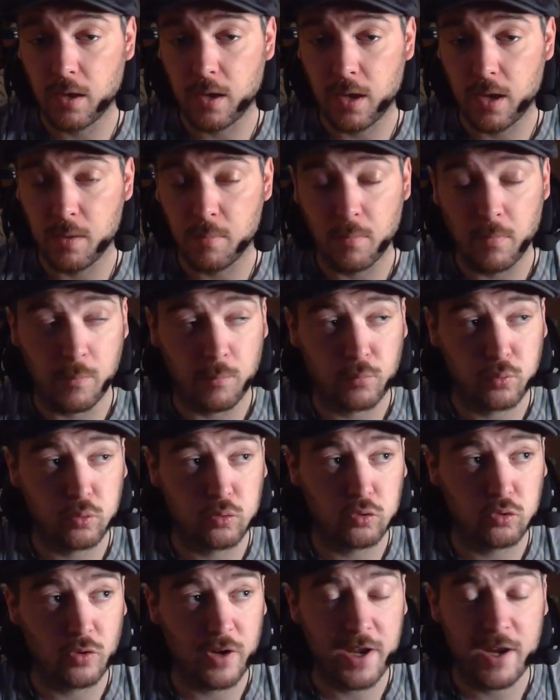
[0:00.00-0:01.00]
in
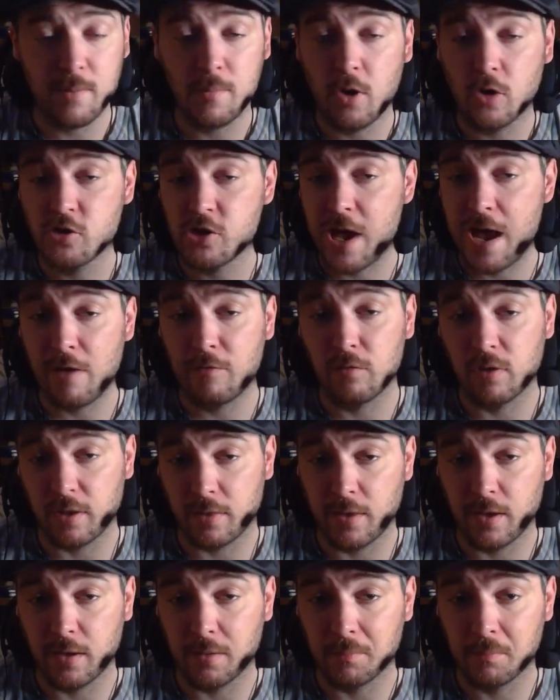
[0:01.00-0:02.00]
pretty much
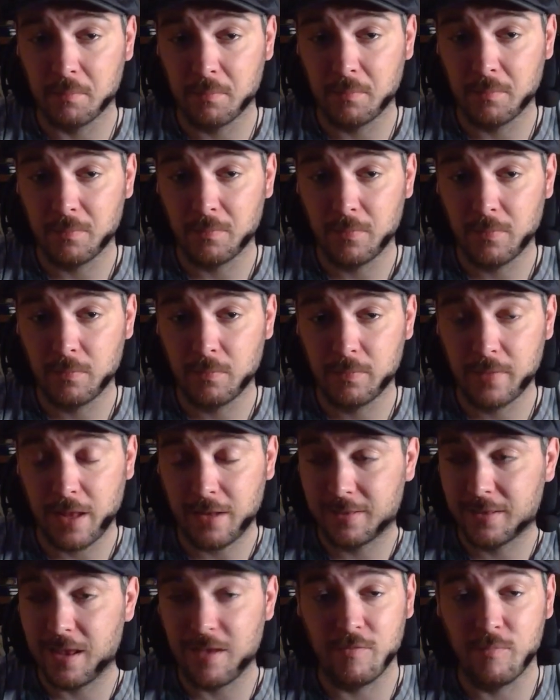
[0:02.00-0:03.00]
everything
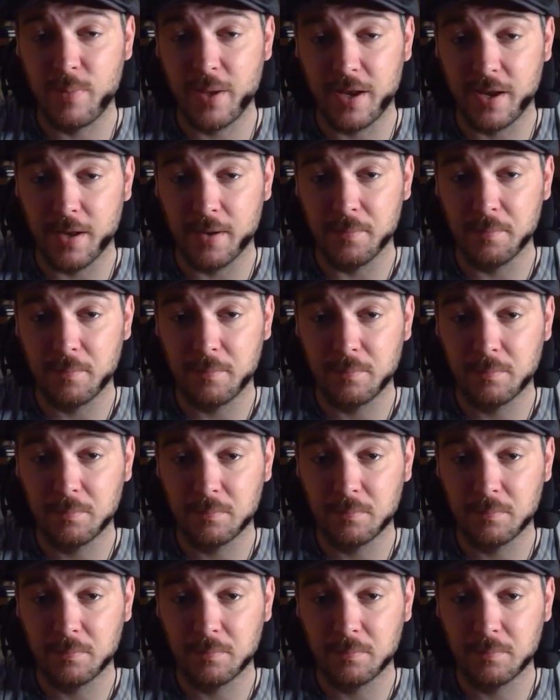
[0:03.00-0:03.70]
that they've been in.